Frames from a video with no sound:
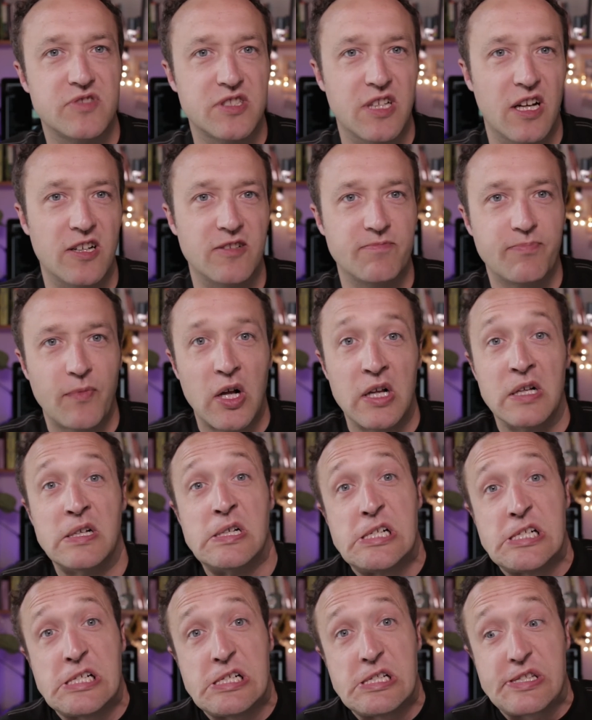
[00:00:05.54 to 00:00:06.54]
So
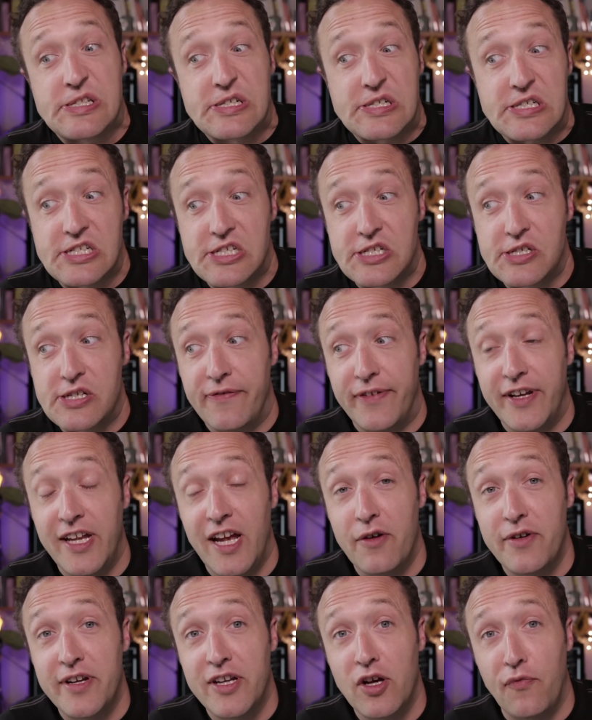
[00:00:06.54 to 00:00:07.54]
thought I'd do the
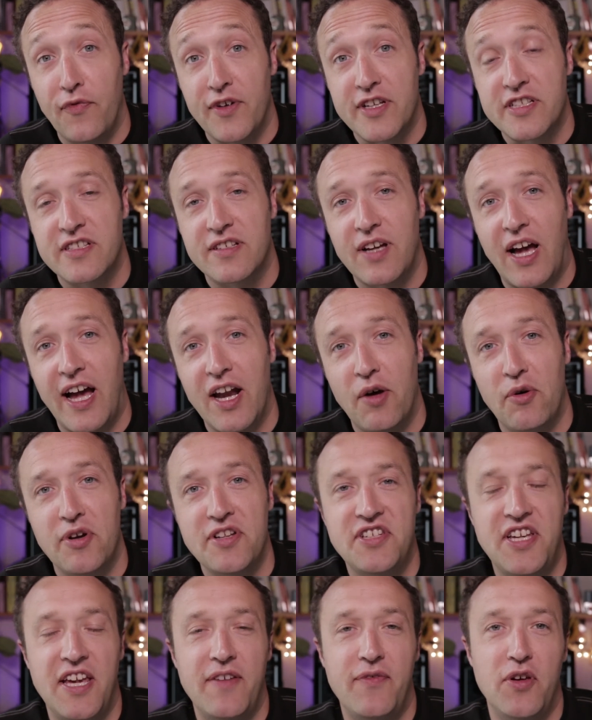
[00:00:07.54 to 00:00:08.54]
video in the office. And I
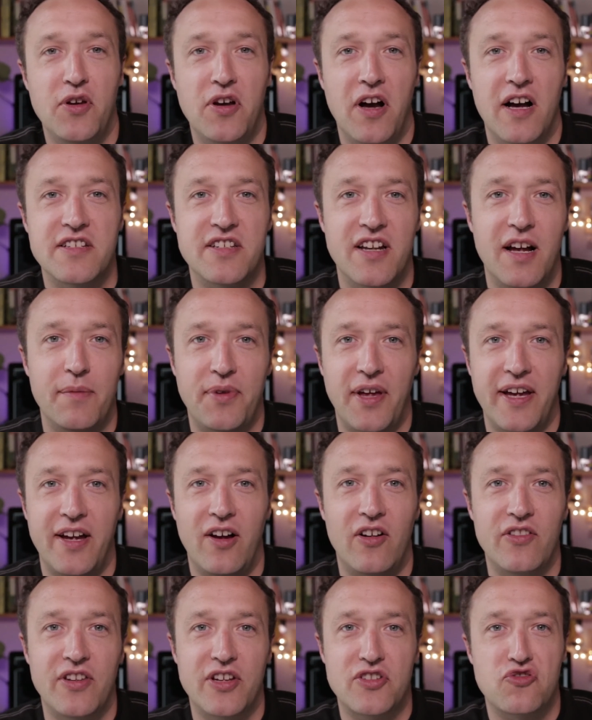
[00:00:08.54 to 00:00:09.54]
wanted to give you guys an update
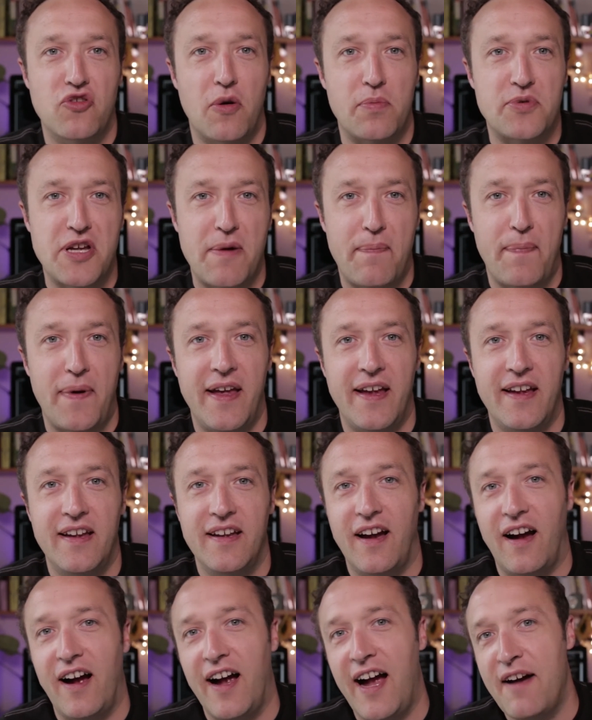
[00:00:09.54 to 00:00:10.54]
on the drop
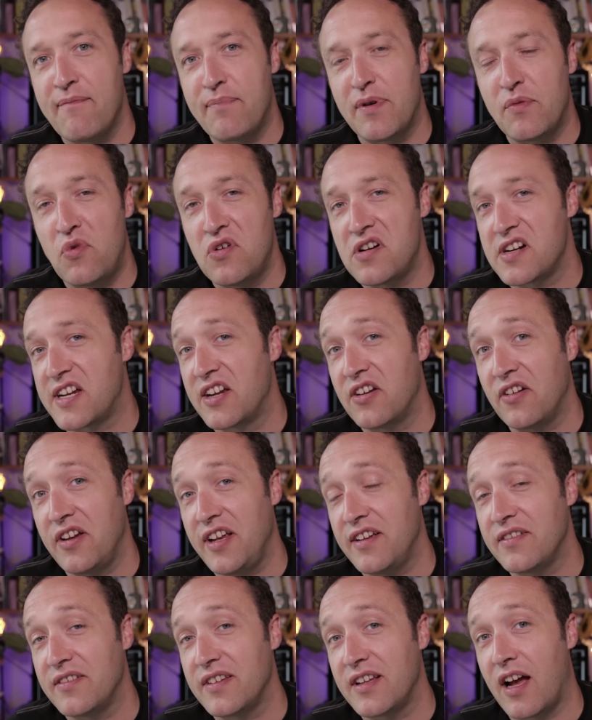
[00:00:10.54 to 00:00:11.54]
shipping. I have been working on
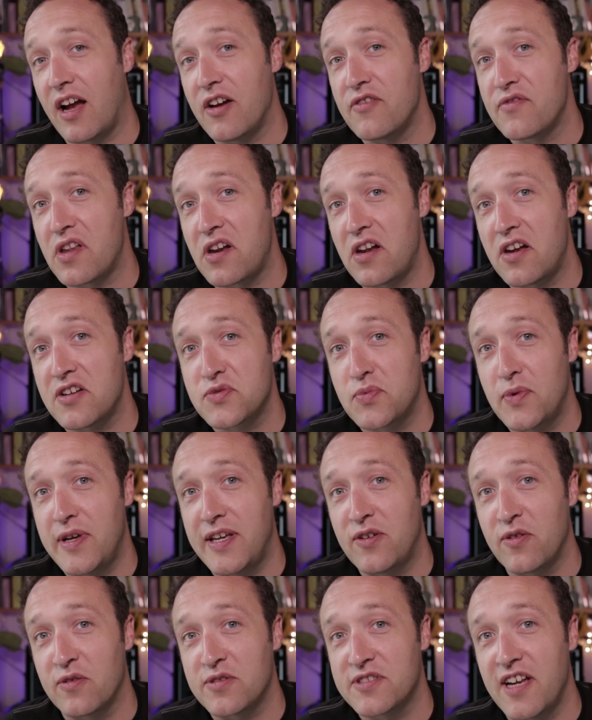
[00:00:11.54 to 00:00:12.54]
it over the last
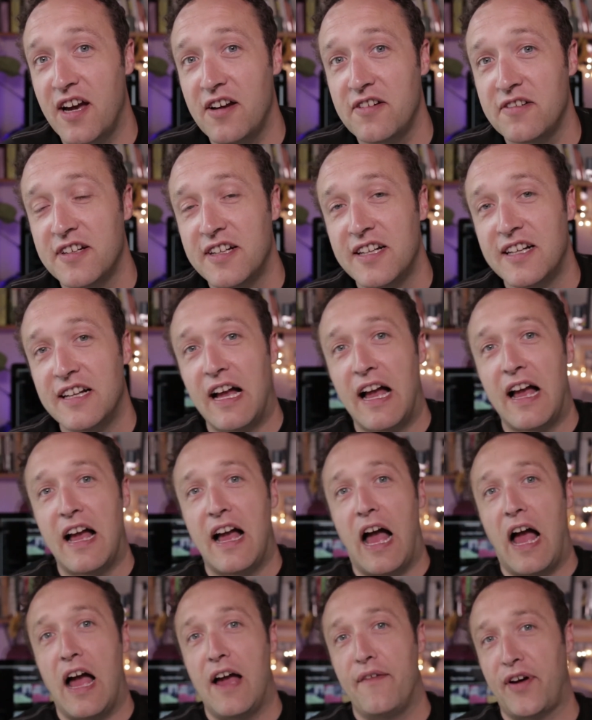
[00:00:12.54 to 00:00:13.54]
week or so.
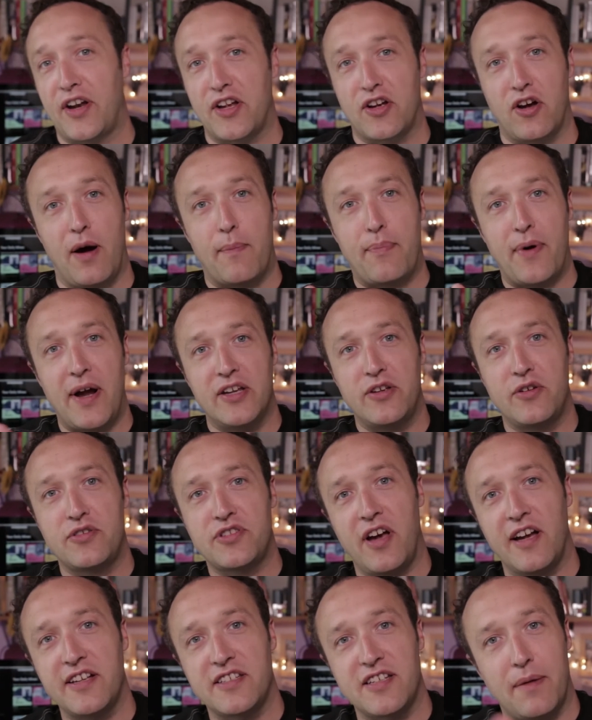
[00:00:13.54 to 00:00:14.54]
Uh, in fact, I've got a brand new
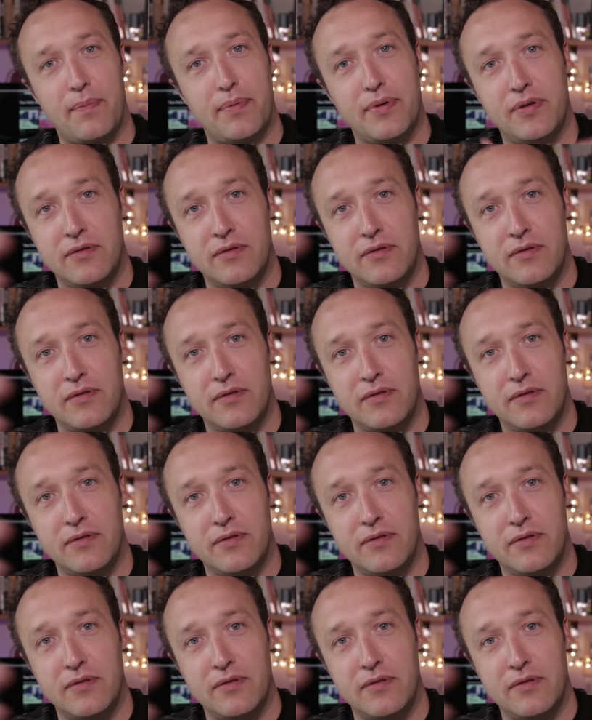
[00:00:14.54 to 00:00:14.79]
site up.